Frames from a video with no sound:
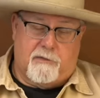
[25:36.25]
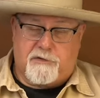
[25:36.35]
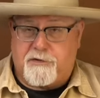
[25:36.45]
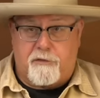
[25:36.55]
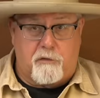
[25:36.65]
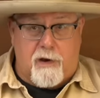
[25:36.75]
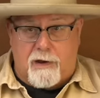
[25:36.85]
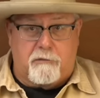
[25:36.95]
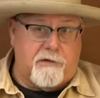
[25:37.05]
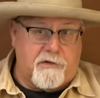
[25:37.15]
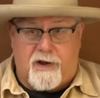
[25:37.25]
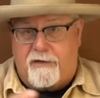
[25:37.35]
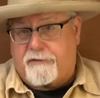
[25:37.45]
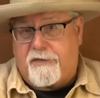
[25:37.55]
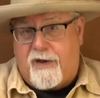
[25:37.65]
So if you want one, you're
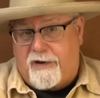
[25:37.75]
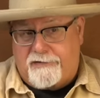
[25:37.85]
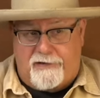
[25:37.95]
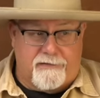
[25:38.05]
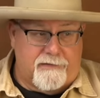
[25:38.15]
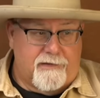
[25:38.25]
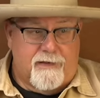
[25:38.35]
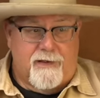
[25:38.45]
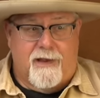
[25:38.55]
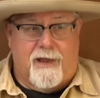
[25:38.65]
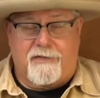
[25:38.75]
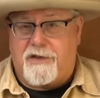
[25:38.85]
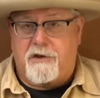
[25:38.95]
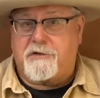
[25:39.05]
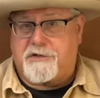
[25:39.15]
going to have to find it on the
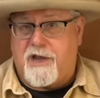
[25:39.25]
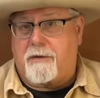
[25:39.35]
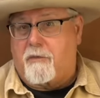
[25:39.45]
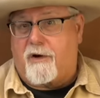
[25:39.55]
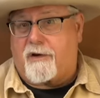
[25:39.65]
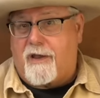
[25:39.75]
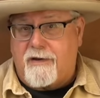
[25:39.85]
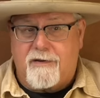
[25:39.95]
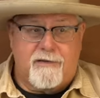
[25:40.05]
used gun market.